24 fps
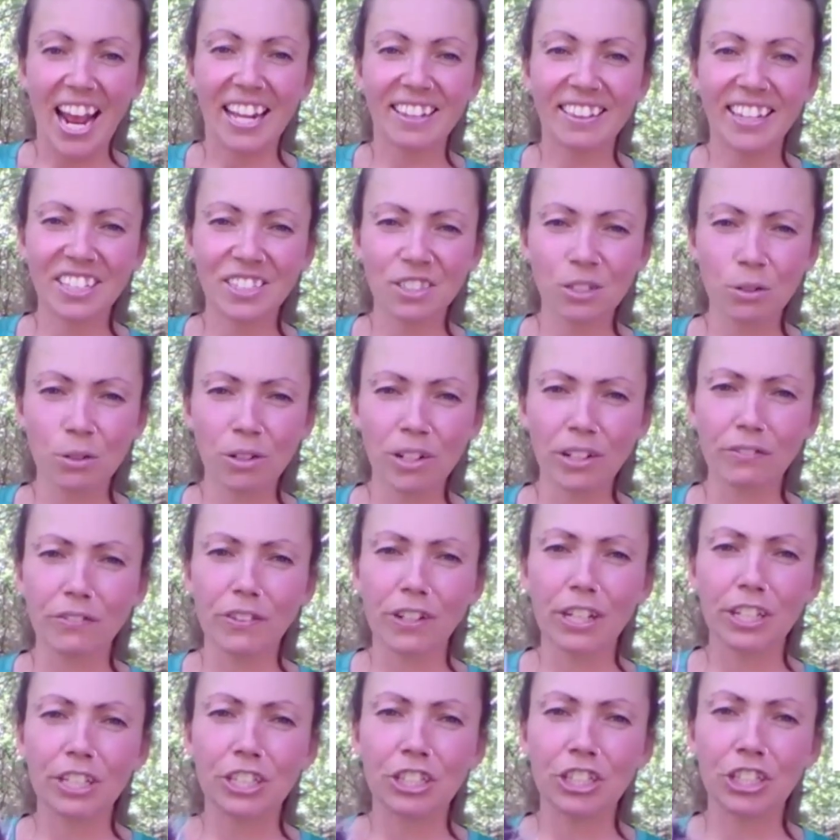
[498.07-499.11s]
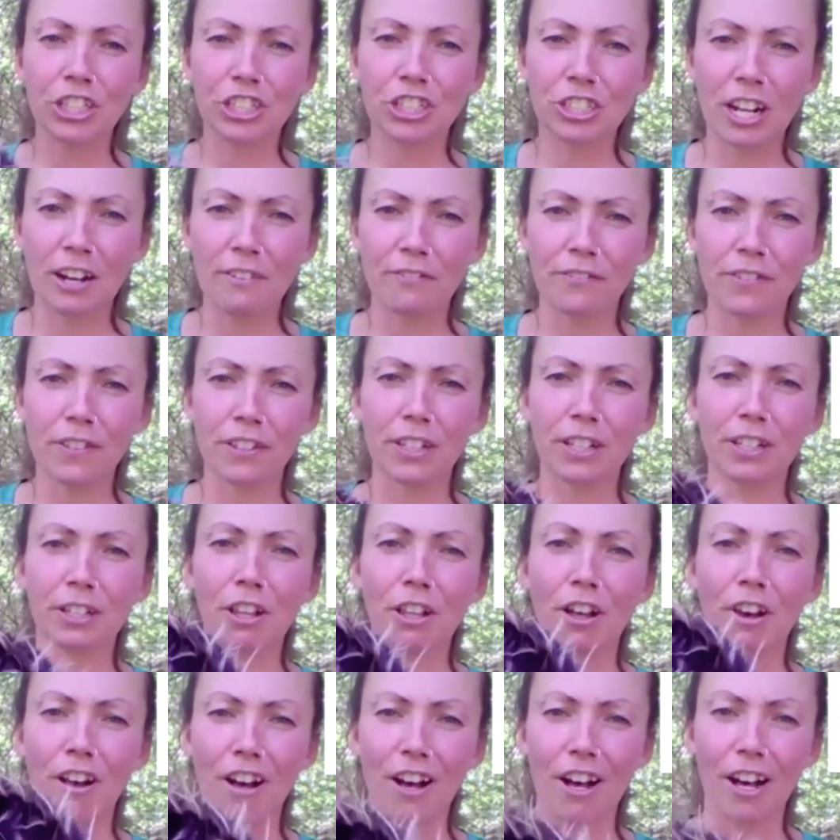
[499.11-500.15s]
and they sort of shuffle
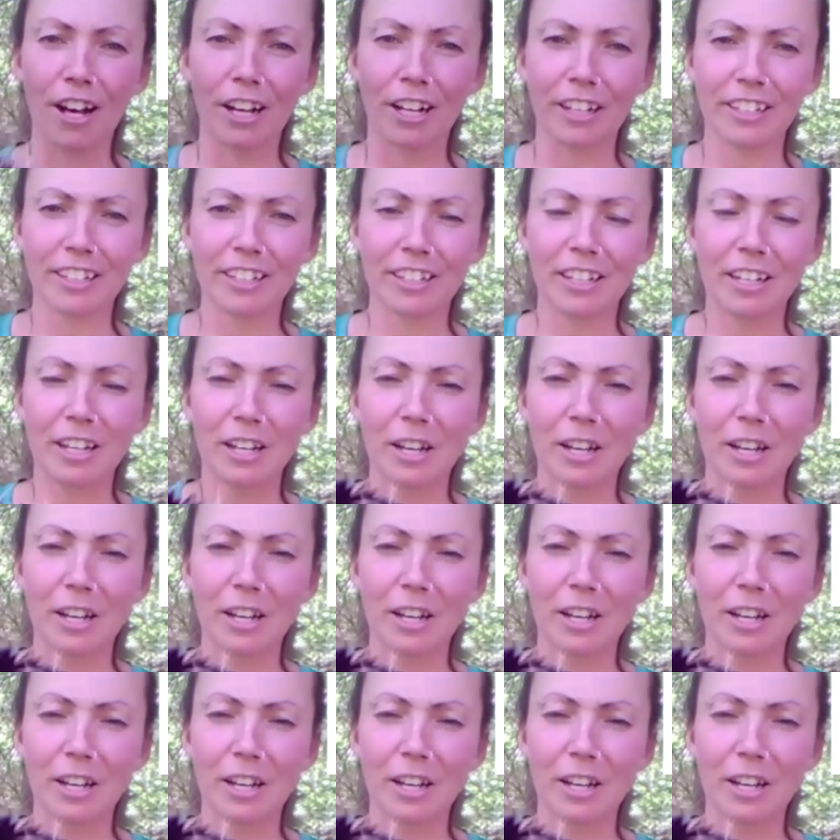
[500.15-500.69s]
along.